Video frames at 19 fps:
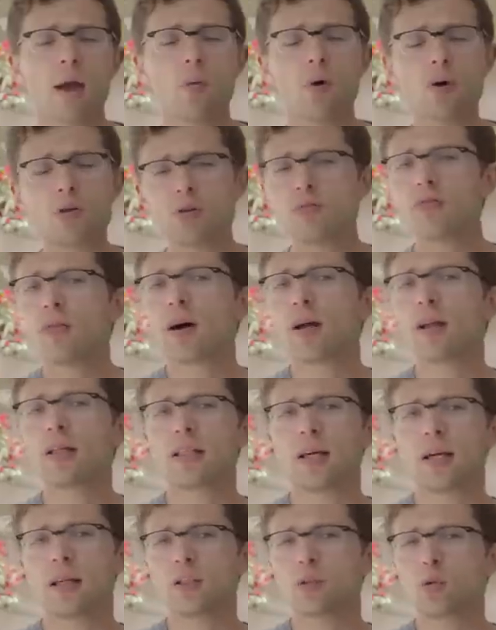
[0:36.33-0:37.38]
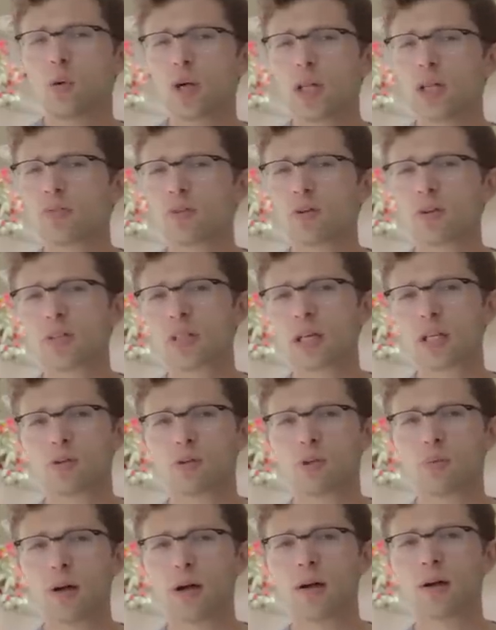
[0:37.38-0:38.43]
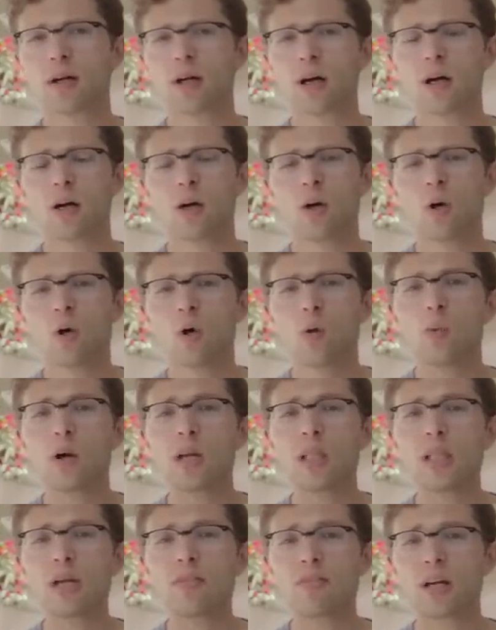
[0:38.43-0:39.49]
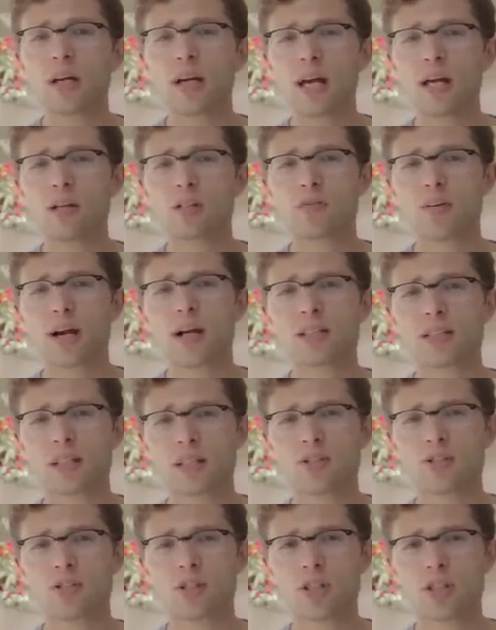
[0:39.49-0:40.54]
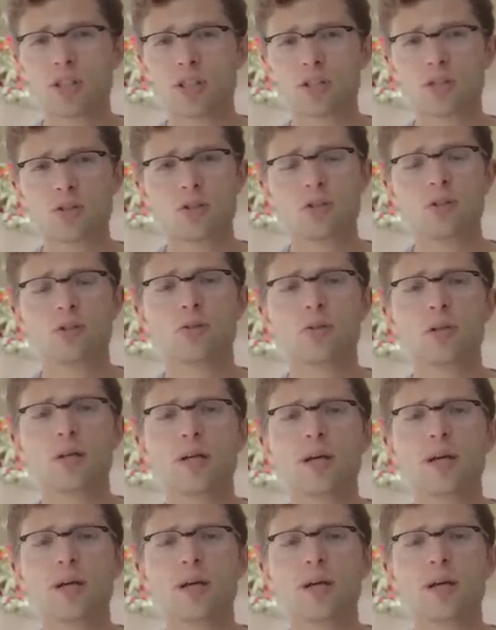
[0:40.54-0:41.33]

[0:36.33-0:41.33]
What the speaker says: And what you find is that in 21st century America, we live in an age of excess genius too.